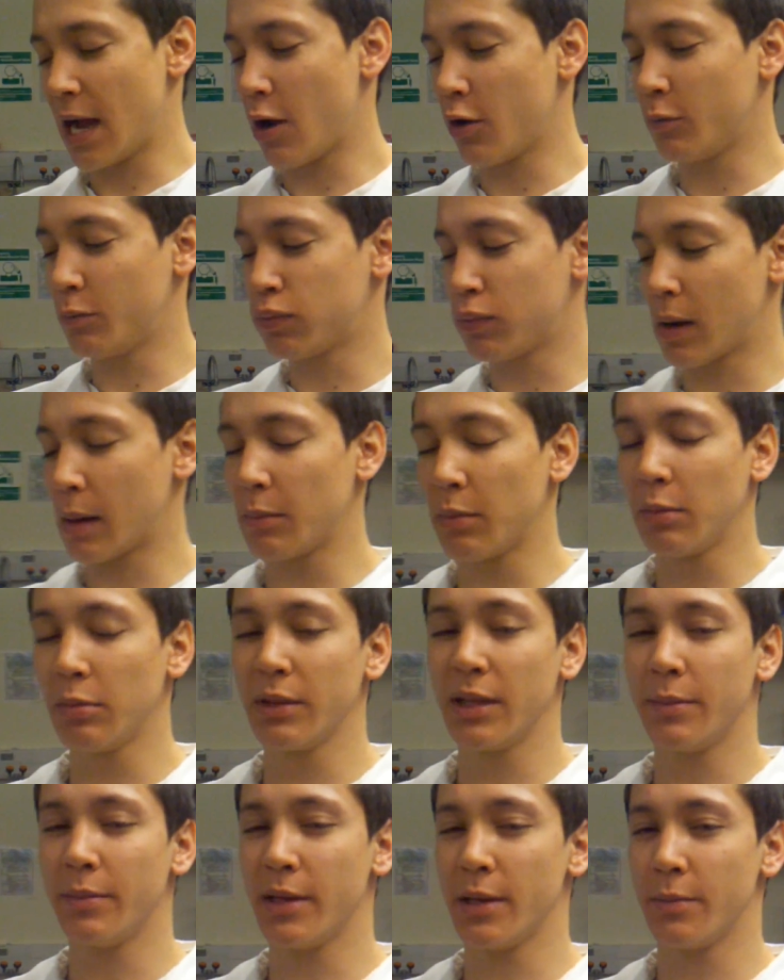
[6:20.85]
I would
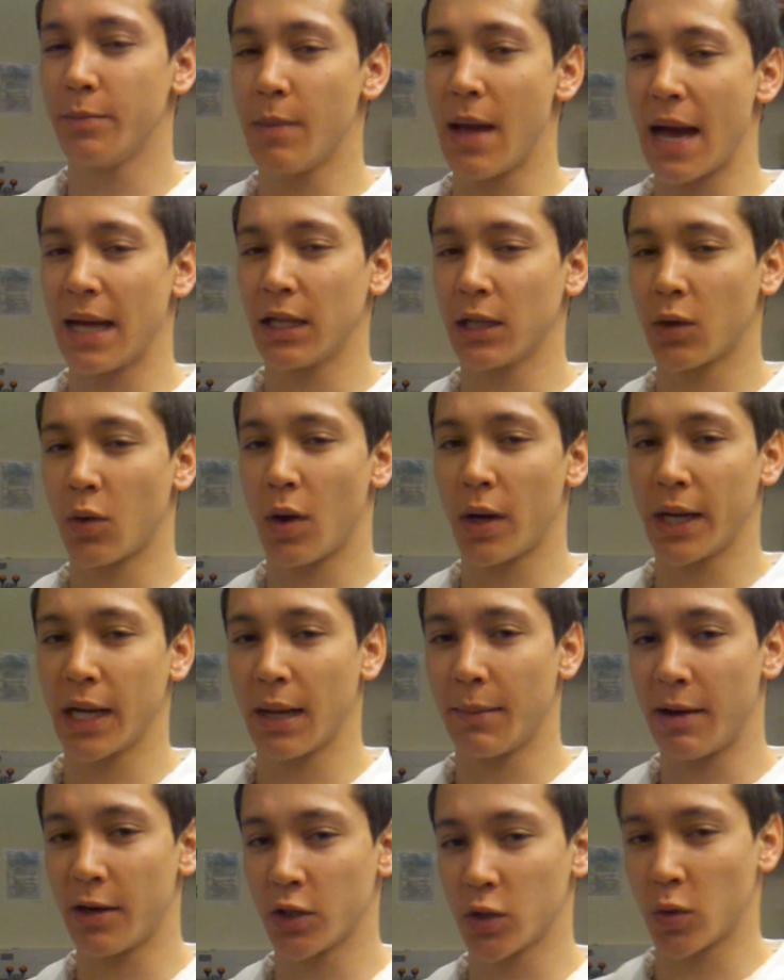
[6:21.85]
probably be
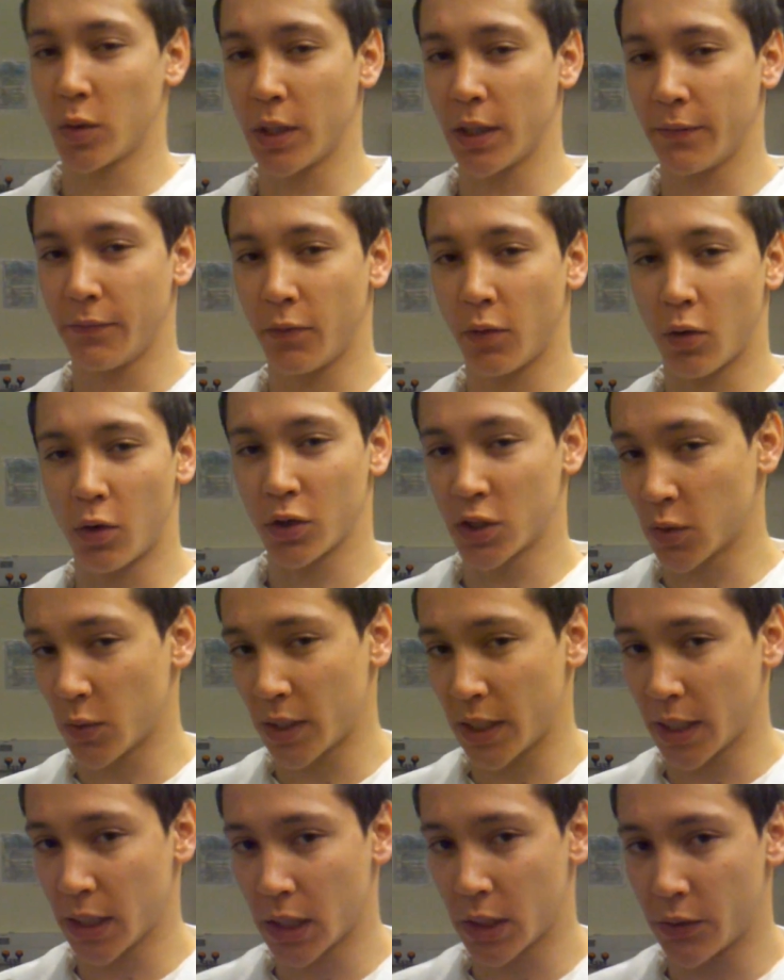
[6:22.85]
aliquoting about 24,
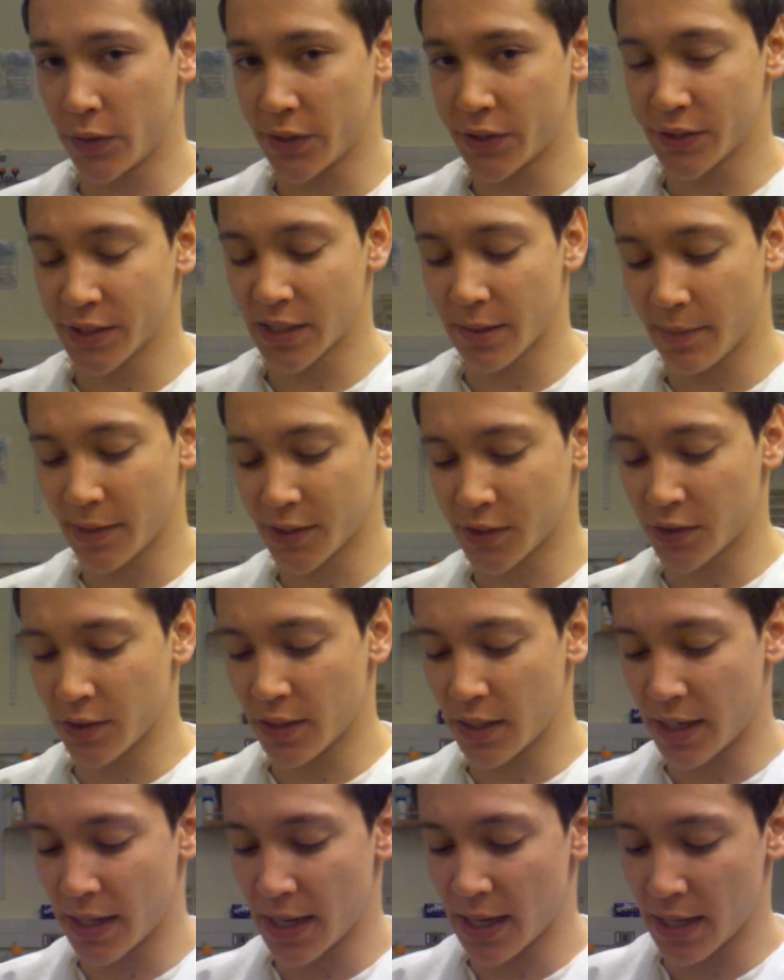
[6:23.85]
23, just to make sure
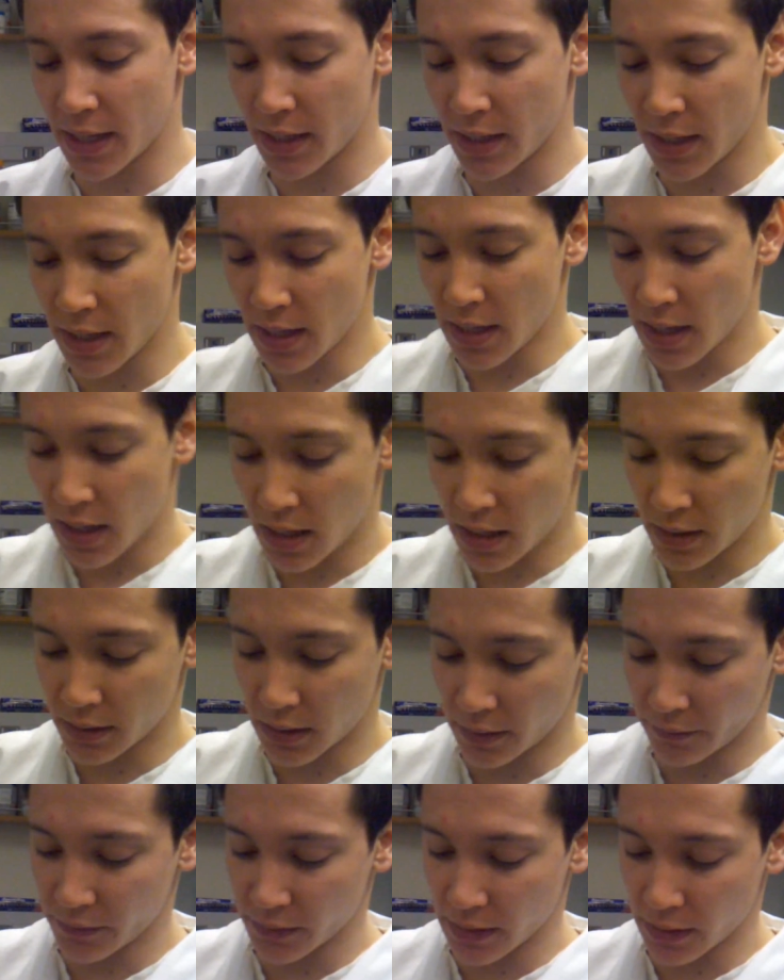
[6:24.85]
that I had
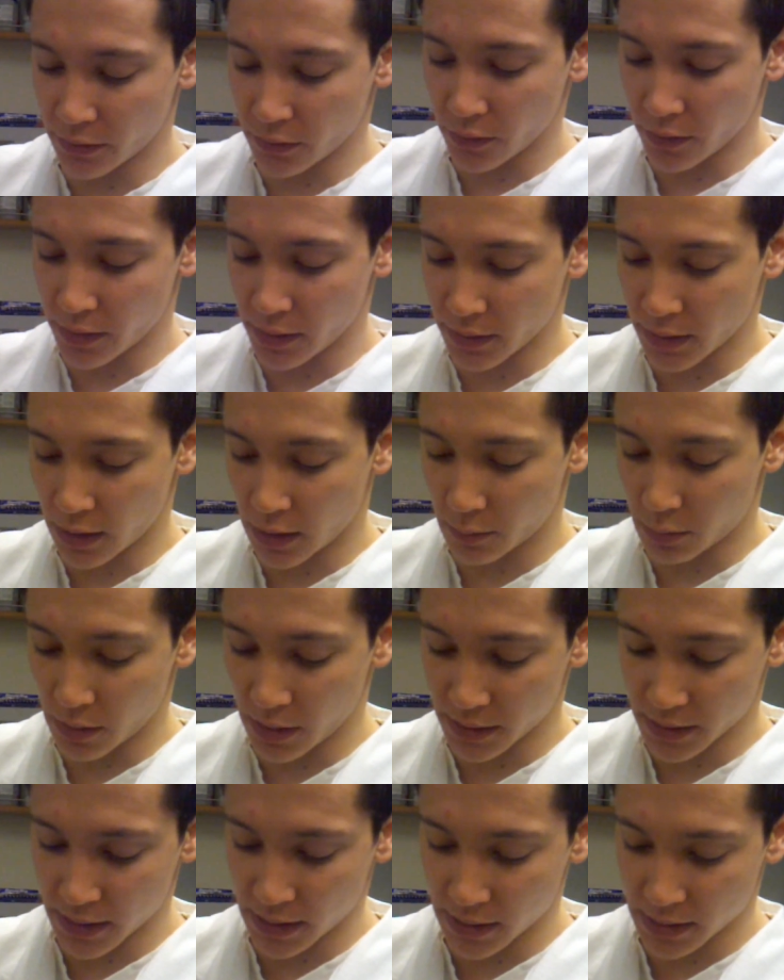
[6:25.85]
enough to get through the entire
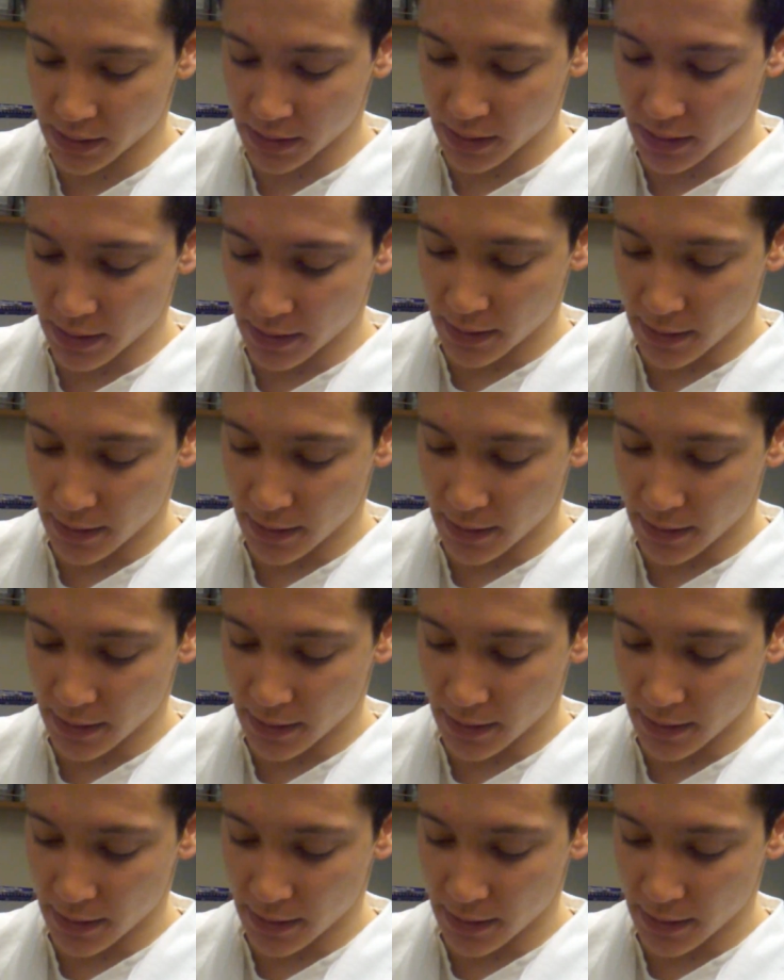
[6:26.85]
process.